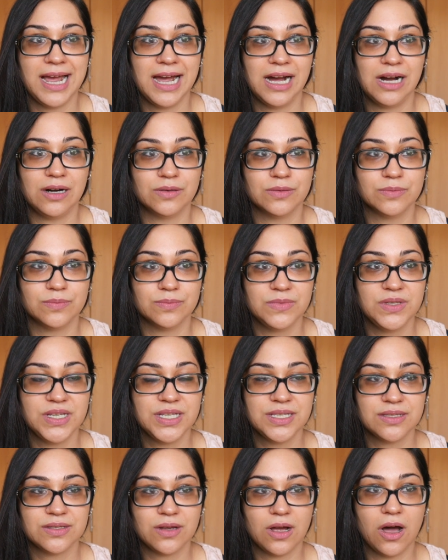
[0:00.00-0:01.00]
Now,
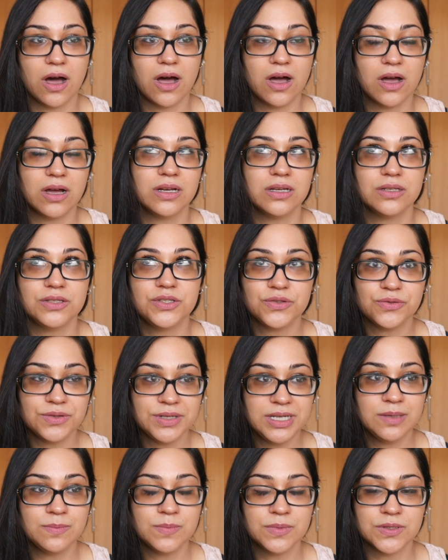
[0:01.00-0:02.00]
this
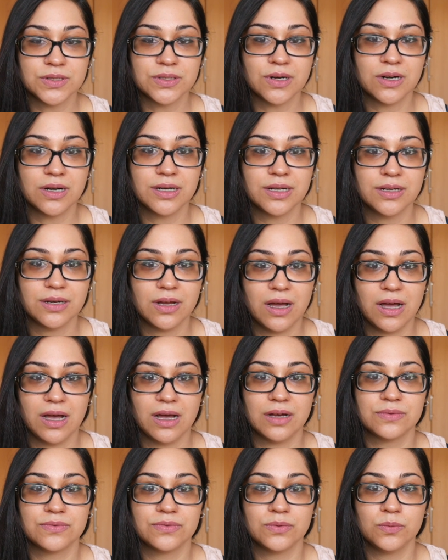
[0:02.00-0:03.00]
dream started
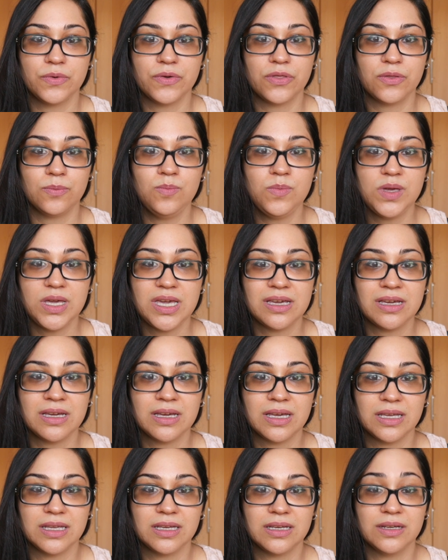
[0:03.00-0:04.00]
off with
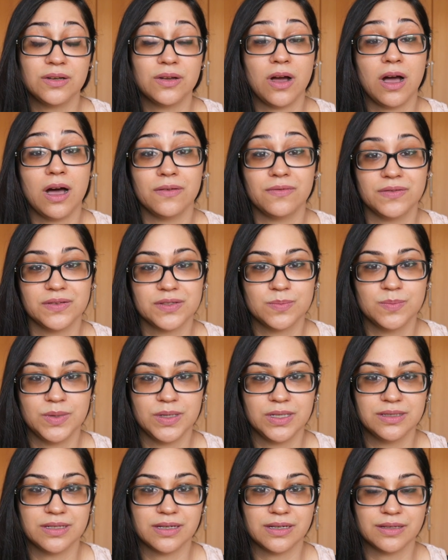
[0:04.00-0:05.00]
me in an office
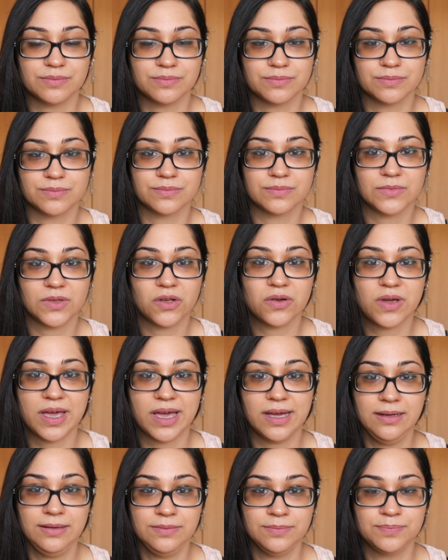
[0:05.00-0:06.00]
building,
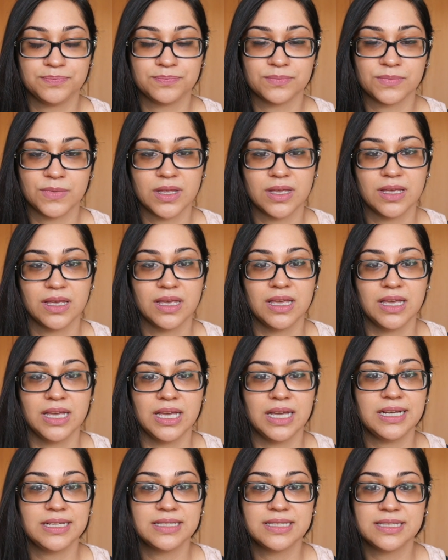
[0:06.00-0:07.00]
okay?
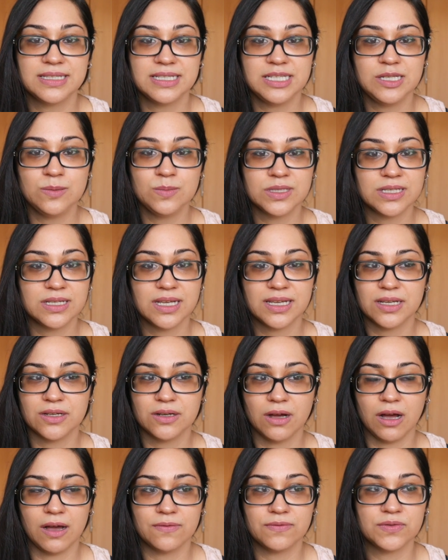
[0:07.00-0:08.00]
It seems
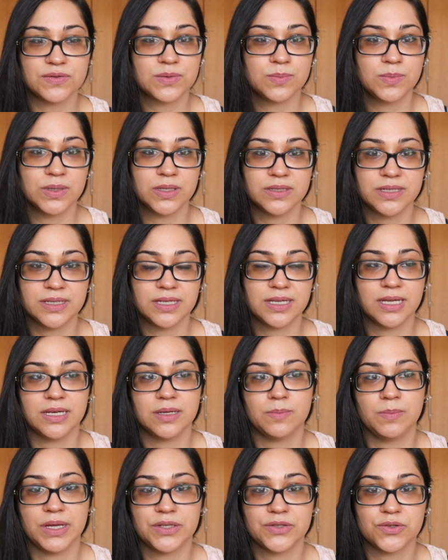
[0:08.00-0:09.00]
like an office building
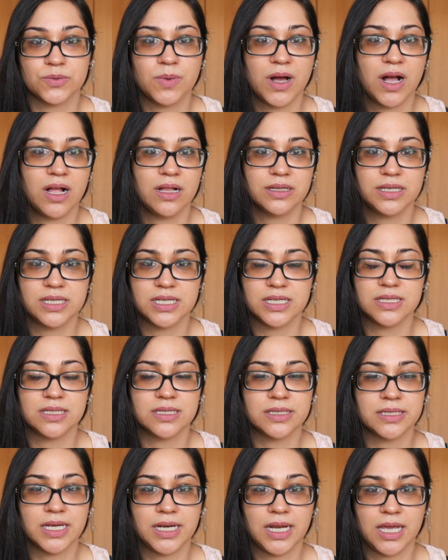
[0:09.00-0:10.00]
in a
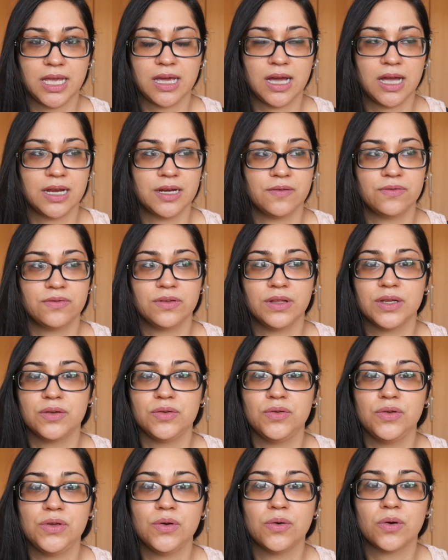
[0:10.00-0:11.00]
metropolitan city, kind of
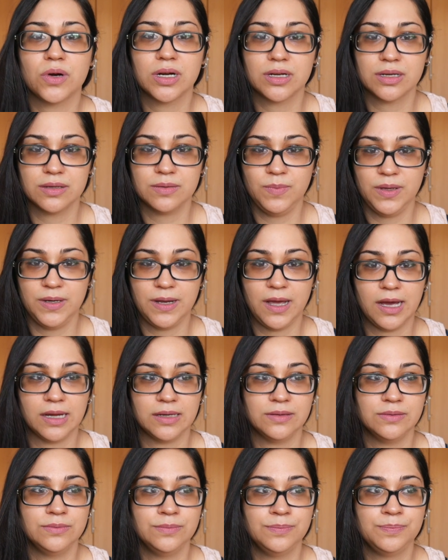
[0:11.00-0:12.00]
like New York,
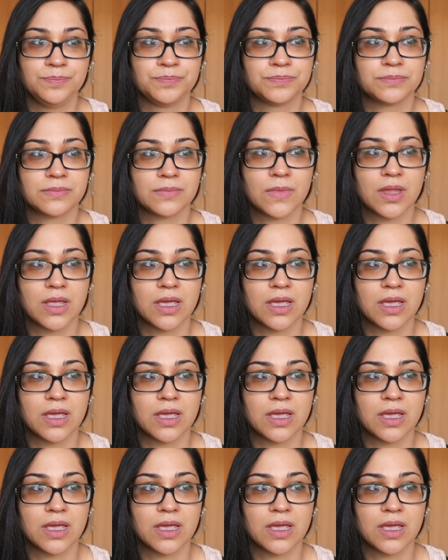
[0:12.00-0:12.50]
Manhattan